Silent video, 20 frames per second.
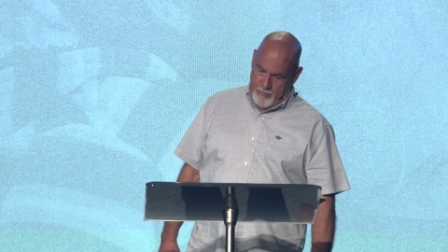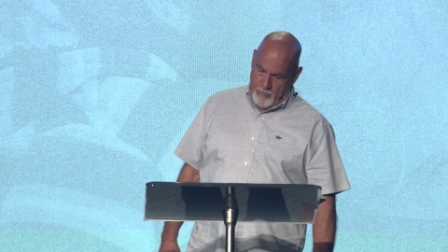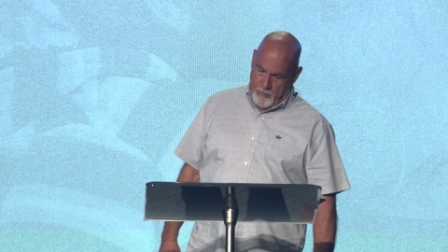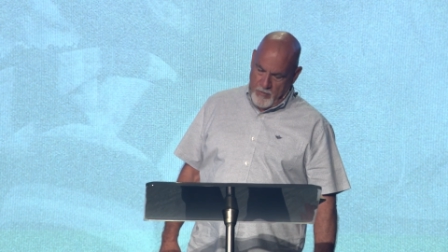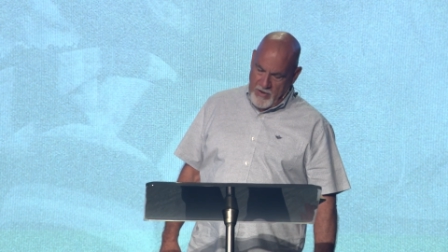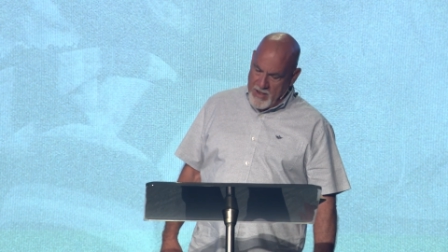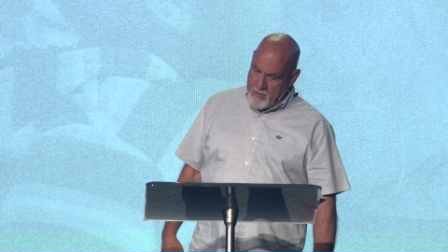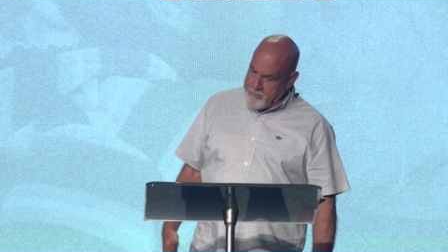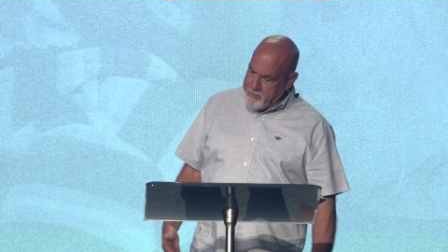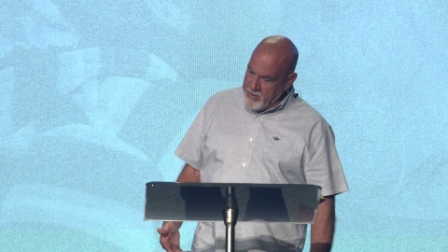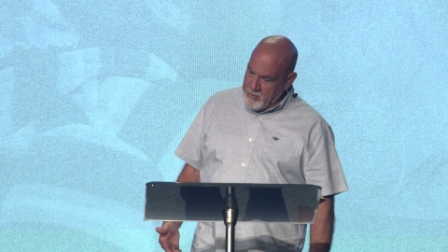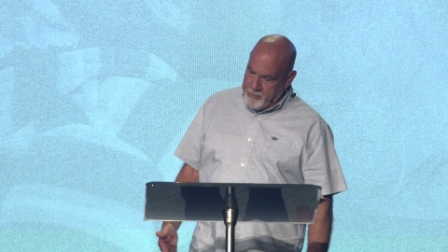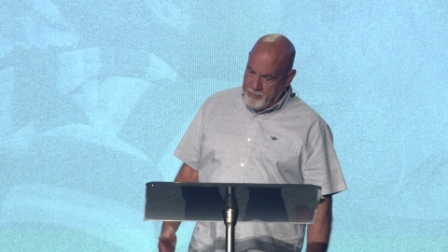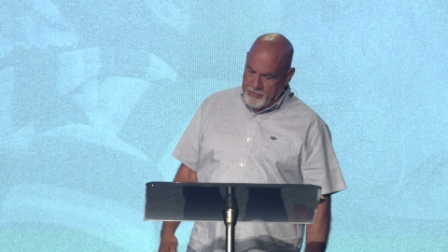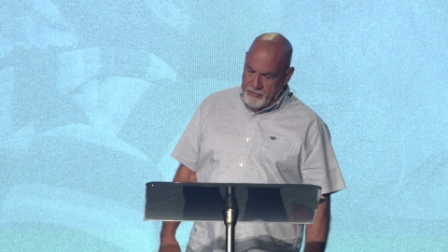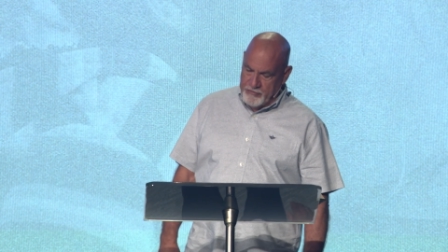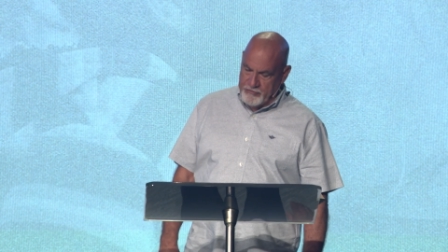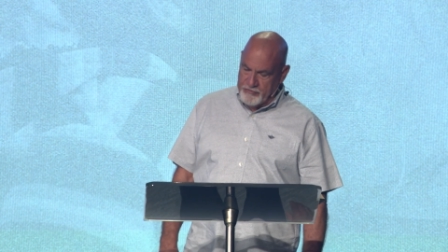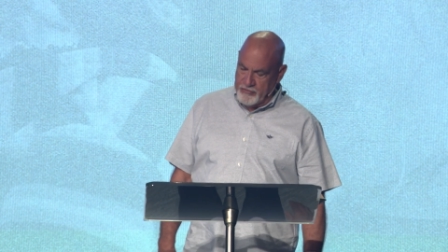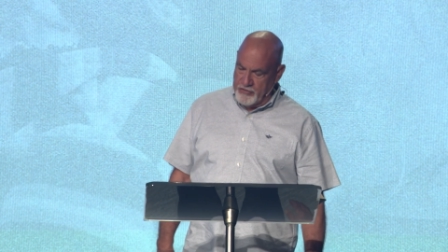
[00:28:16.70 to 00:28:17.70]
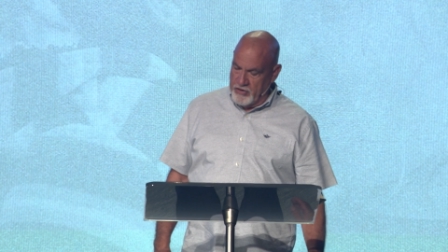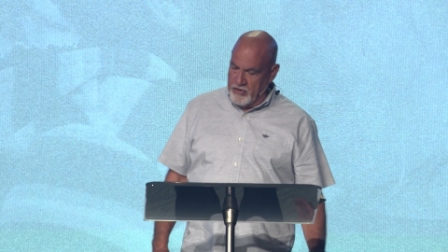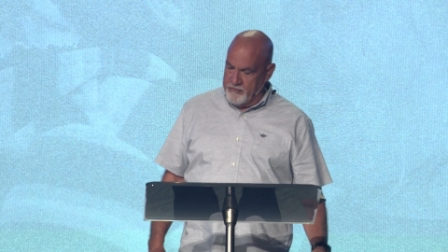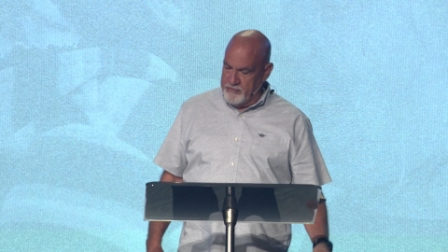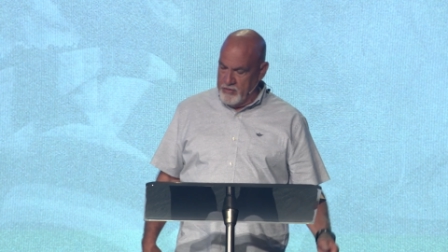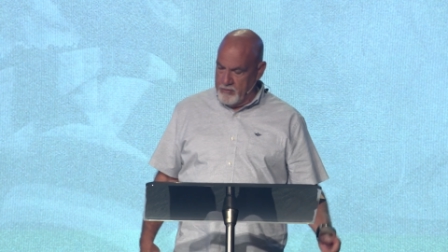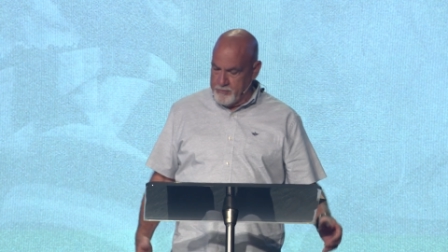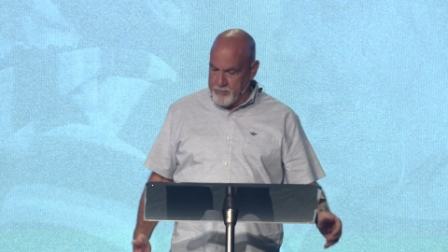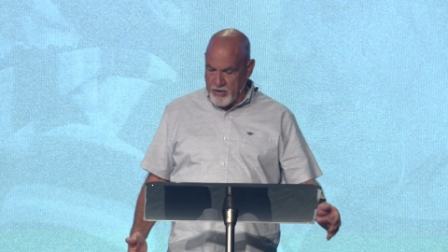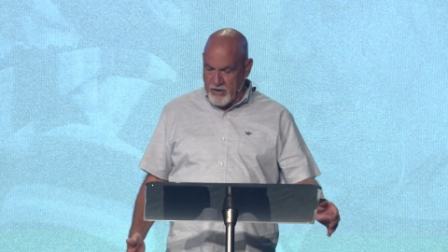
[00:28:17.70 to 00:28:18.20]
We have people that serve
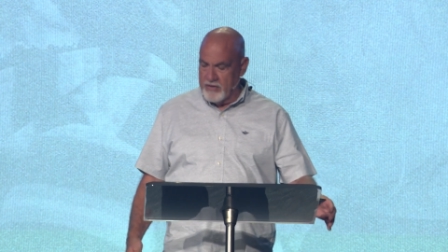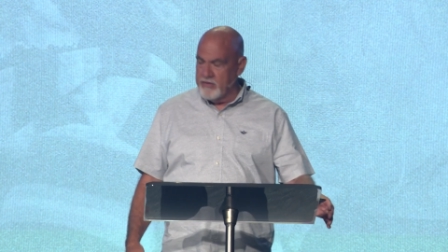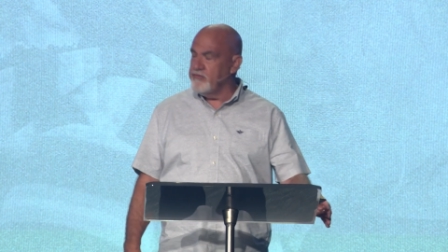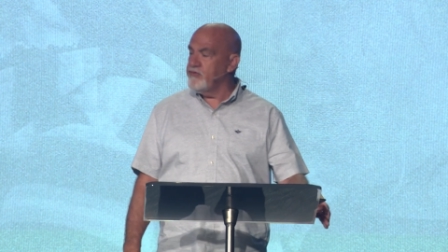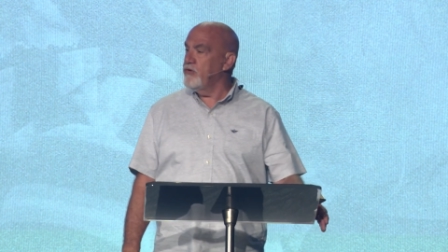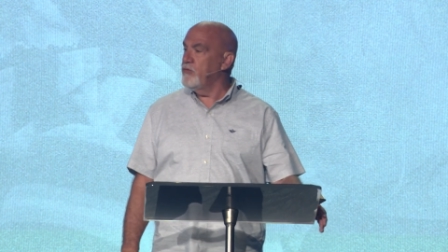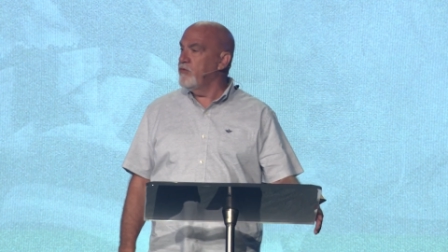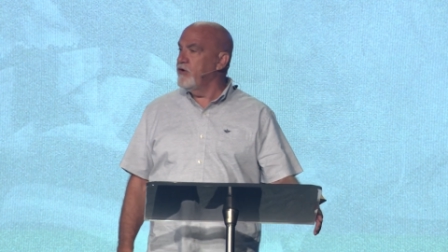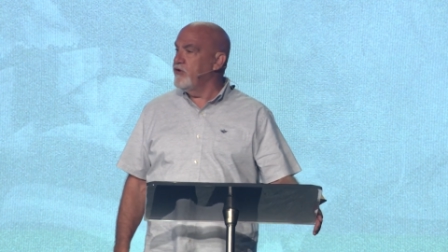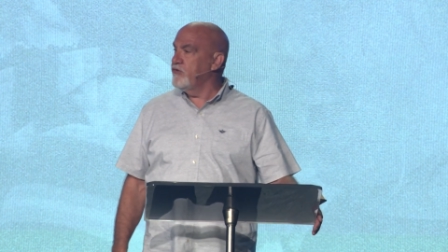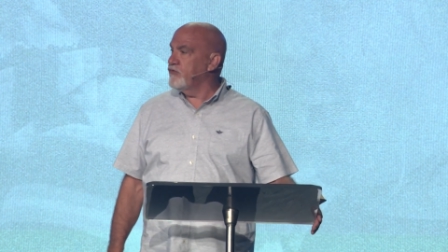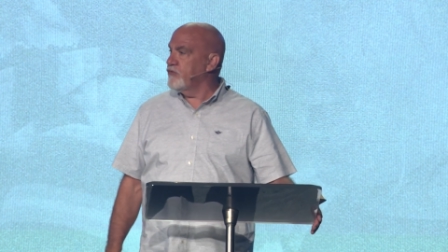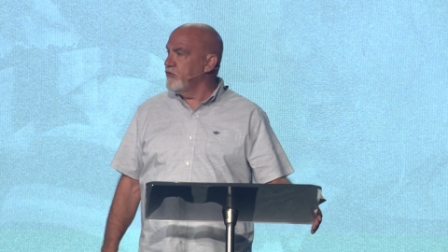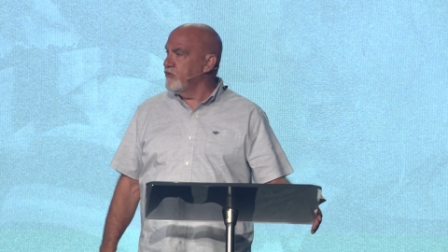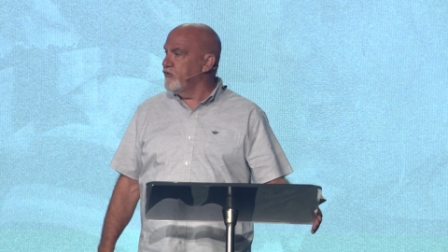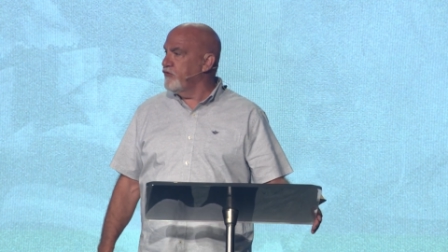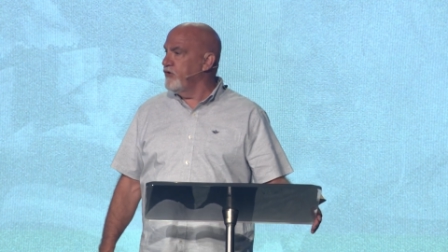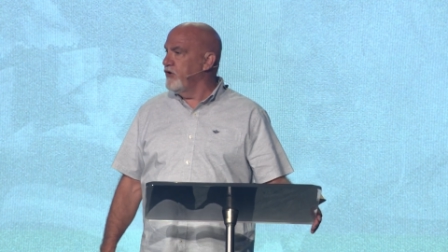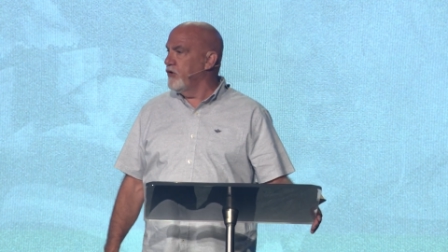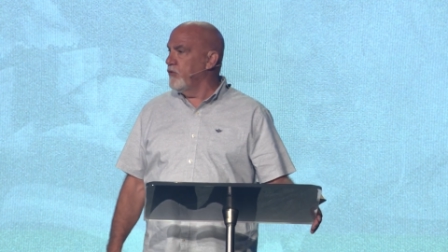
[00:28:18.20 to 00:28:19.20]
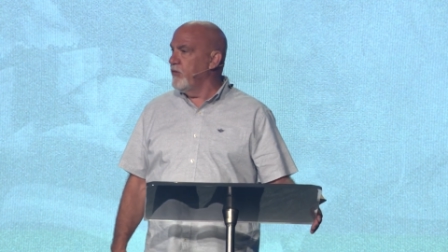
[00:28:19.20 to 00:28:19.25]
in the Pregnancy Resource Center.